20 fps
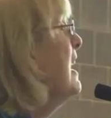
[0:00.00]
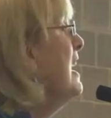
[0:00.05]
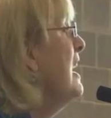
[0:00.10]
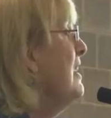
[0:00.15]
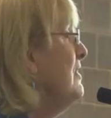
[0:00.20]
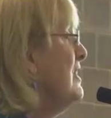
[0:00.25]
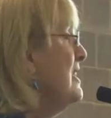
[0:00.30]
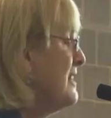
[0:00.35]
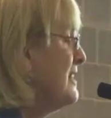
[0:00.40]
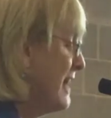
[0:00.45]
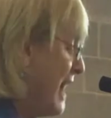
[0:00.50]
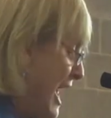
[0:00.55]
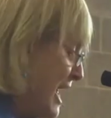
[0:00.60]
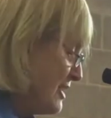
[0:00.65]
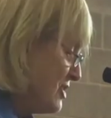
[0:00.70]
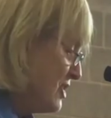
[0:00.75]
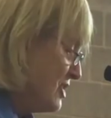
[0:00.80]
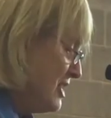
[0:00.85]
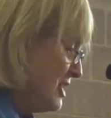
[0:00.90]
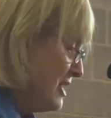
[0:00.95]
In these
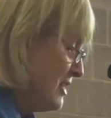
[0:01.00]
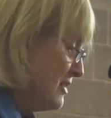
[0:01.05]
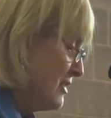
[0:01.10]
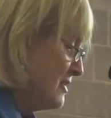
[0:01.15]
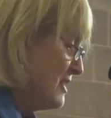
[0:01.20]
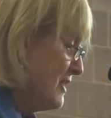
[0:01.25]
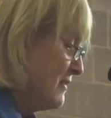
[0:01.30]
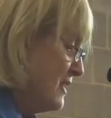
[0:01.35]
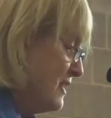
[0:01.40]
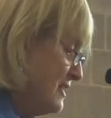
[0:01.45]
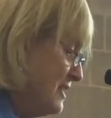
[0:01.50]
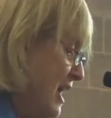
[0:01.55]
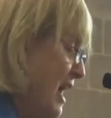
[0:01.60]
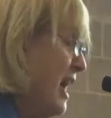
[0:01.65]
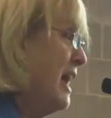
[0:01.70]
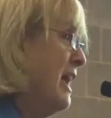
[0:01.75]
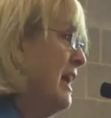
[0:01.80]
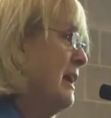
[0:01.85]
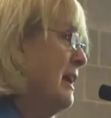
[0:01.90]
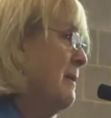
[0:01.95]
last years of the
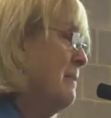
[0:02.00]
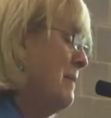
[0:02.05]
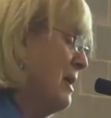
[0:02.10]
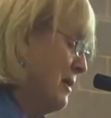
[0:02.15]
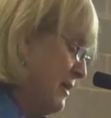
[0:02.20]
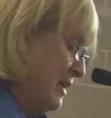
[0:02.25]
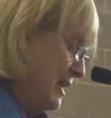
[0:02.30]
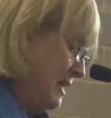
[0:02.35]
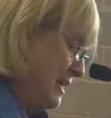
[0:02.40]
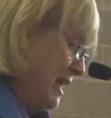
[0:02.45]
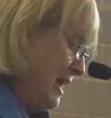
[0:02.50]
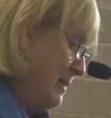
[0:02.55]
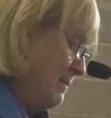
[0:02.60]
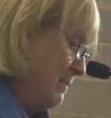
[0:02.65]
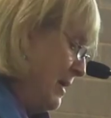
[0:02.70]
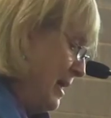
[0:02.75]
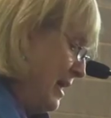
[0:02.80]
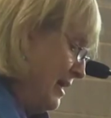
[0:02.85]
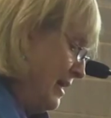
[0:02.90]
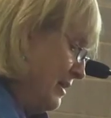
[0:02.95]
dying American
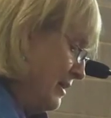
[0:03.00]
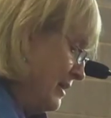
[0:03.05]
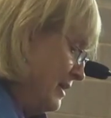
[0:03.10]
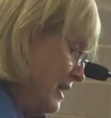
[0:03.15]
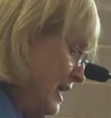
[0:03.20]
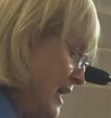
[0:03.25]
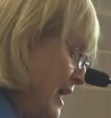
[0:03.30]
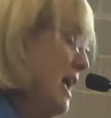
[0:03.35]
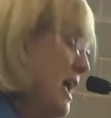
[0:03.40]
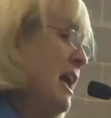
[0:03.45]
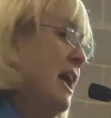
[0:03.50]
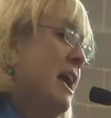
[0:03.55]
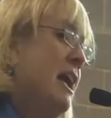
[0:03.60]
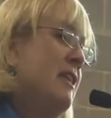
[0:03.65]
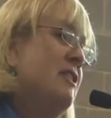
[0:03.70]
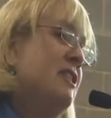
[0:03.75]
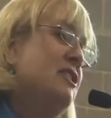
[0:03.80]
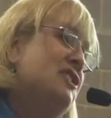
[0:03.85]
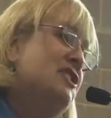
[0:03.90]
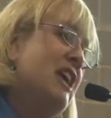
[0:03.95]
empire,
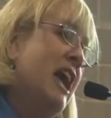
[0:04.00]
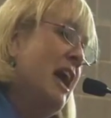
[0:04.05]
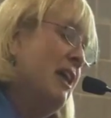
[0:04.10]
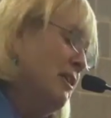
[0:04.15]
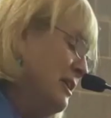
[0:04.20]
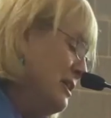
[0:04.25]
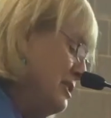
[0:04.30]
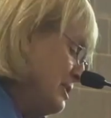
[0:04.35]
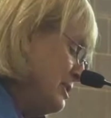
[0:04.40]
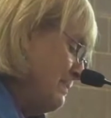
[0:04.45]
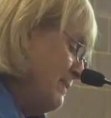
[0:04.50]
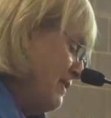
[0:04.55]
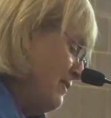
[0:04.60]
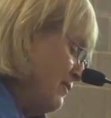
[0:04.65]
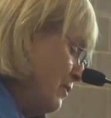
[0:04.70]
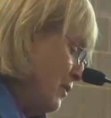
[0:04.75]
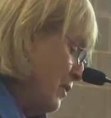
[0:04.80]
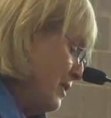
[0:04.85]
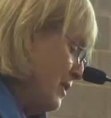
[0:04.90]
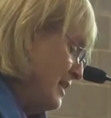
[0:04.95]
the challenge
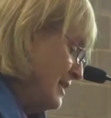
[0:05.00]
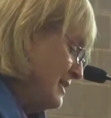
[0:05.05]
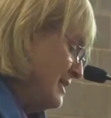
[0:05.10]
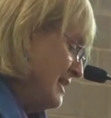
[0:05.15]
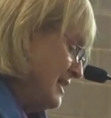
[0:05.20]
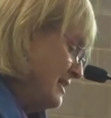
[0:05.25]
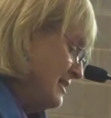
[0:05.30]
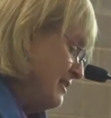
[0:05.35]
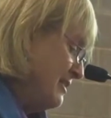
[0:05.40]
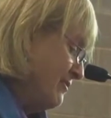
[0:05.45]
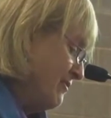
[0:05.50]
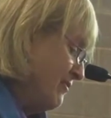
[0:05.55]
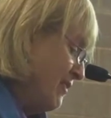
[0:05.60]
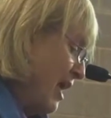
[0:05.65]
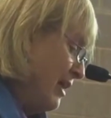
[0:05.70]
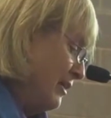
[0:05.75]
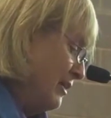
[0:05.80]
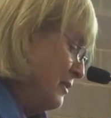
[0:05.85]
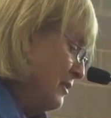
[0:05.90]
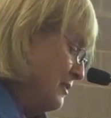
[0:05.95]
before us is to
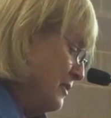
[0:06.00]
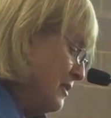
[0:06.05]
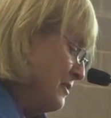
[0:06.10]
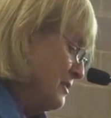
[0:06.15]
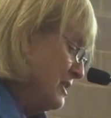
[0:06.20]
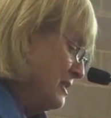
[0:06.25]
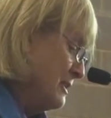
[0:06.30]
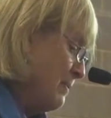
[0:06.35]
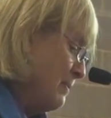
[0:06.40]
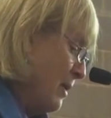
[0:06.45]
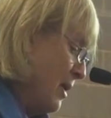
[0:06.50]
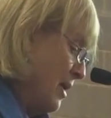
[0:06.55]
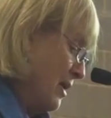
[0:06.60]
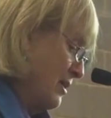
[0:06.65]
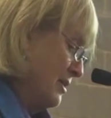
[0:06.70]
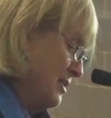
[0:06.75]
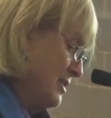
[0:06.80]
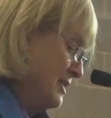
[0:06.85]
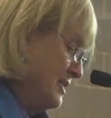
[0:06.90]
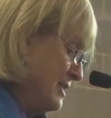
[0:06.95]
follow those
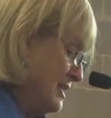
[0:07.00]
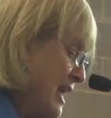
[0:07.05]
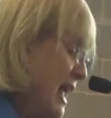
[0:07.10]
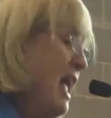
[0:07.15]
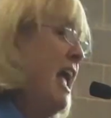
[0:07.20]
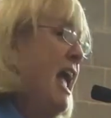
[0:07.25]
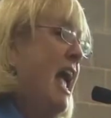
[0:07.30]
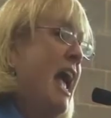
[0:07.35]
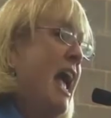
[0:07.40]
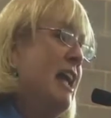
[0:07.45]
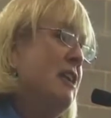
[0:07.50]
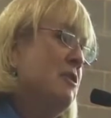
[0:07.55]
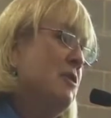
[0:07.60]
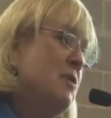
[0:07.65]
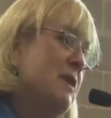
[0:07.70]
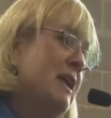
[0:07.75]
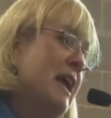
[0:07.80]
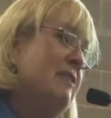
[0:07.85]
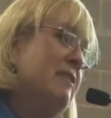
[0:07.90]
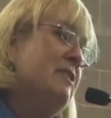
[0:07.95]
sparks and
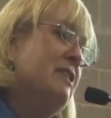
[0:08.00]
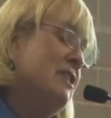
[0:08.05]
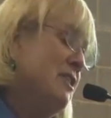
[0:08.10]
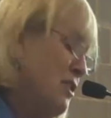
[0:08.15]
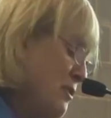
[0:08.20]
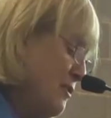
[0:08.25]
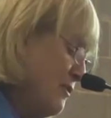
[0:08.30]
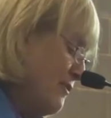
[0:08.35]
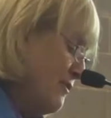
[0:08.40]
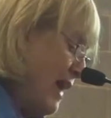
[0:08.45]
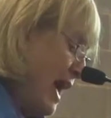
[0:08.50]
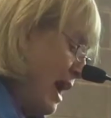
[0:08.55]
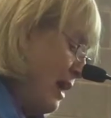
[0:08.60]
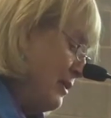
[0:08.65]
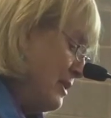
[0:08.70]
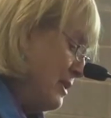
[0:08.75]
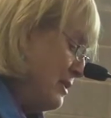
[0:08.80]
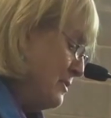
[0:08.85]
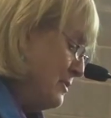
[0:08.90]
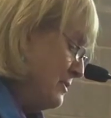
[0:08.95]
create the new
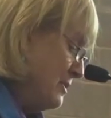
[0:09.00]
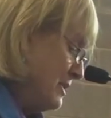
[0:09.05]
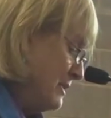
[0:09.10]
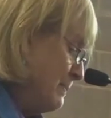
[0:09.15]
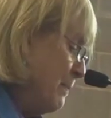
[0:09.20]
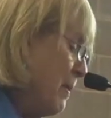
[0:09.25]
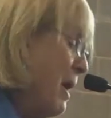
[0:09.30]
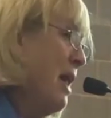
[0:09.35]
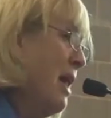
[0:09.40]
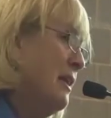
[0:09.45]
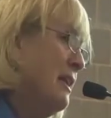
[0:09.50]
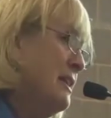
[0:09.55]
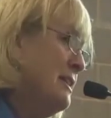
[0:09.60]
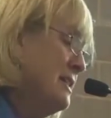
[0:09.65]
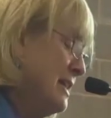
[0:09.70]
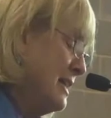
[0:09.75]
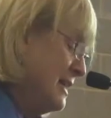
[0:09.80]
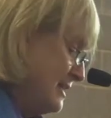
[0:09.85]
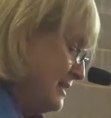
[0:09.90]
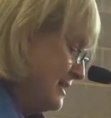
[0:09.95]
values,
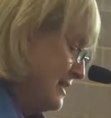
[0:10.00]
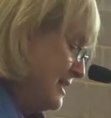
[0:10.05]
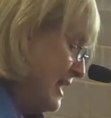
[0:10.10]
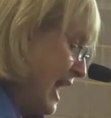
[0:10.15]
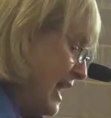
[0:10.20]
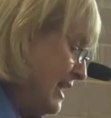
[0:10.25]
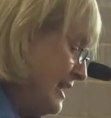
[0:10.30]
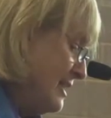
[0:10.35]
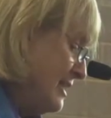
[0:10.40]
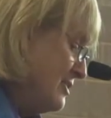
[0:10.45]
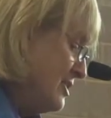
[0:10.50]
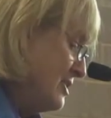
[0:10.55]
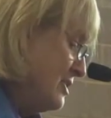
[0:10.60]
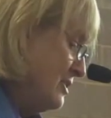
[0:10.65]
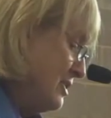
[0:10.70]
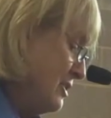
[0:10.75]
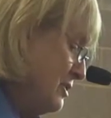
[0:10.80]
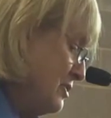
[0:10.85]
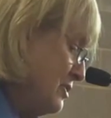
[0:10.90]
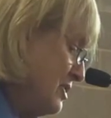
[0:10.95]
politics, and
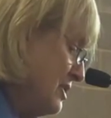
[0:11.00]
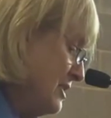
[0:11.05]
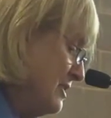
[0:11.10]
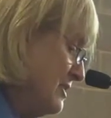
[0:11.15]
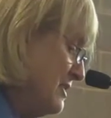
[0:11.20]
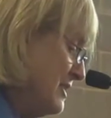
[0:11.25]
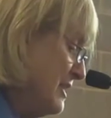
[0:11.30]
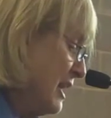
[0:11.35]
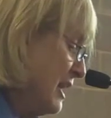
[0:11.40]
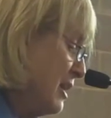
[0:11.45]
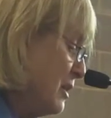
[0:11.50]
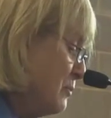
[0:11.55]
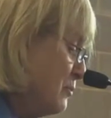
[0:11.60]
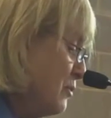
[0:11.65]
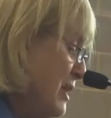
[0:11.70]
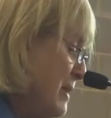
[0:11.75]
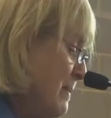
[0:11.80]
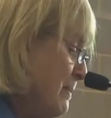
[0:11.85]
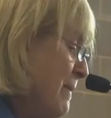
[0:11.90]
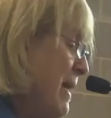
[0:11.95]
institutions that can
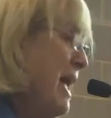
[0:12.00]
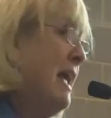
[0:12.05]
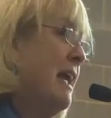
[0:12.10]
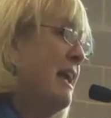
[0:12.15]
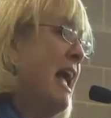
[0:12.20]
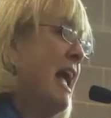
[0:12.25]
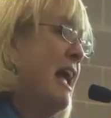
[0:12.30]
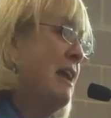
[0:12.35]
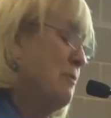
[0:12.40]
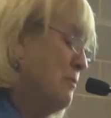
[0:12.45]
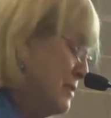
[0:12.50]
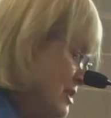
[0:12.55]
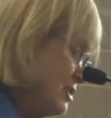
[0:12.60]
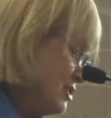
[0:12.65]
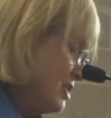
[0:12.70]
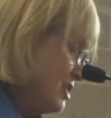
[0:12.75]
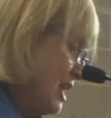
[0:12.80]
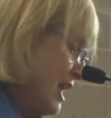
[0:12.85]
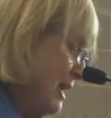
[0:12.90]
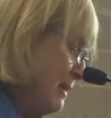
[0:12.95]
remake and
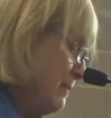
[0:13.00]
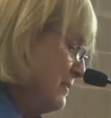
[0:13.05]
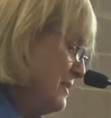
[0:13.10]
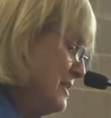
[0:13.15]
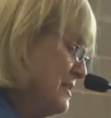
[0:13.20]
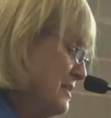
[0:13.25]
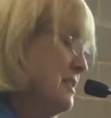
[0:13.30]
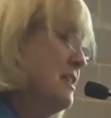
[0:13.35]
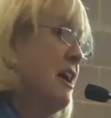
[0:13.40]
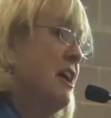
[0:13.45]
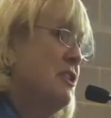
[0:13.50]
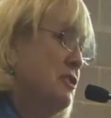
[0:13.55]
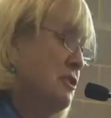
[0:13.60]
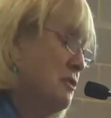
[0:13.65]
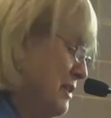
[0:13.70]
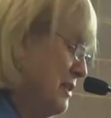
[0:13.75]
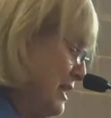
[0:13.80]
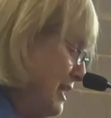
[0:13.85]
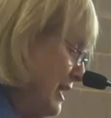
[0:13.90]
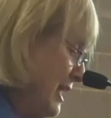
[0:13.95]
reshape this
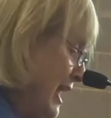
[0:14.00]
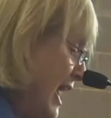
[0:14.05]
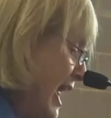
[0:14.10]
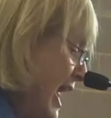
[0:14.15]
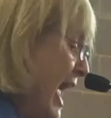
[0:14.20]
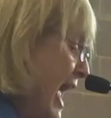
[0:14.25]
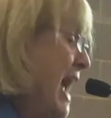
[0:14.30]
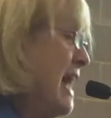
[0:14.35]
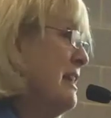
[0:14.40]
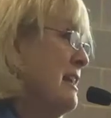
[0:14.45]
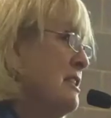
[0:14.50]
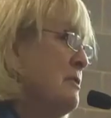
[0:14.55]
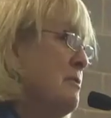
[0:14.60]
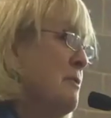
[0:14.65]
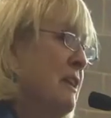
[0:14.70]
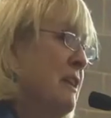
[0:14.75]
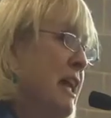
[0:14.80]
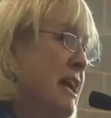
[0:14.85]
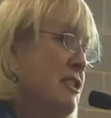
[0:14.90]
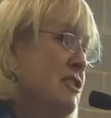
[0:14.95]
country and its
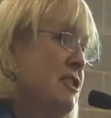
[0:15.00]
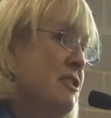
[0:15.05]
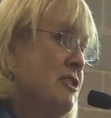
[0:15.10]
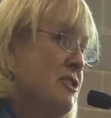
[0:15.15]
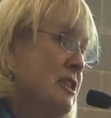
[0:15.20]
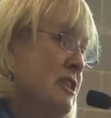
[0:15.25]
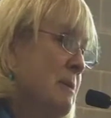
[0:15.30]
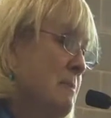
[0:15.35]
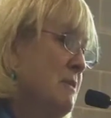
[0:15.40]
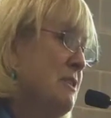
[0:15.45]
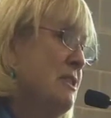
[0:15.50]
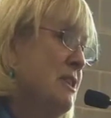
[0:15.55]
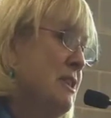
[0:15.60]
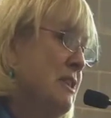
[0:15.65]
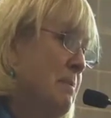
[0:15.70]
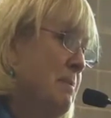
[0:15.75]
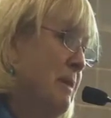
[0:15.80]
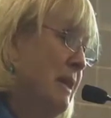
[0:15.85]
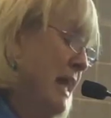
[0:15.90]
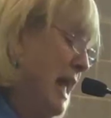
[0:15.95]
relationship to
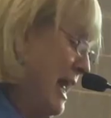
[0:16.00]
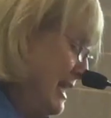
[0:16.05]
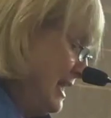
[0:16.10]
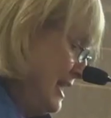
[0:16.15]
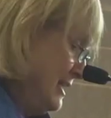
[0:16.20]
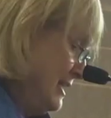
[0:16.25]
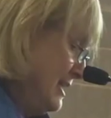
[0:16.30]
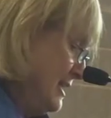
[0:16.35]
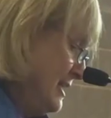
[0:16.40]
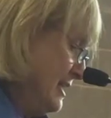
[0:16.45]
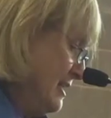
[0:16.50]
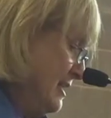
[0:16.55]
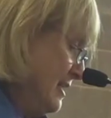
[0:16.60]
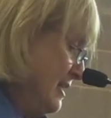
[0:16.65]
the planet.